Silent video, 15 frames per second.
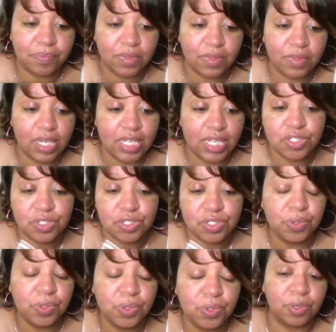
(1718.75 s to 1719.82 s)
in
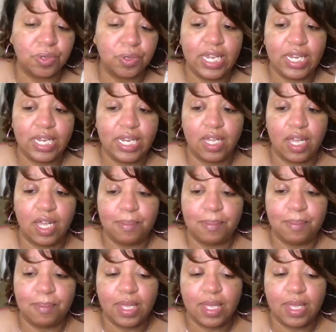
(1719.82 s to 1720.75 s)
school. And um,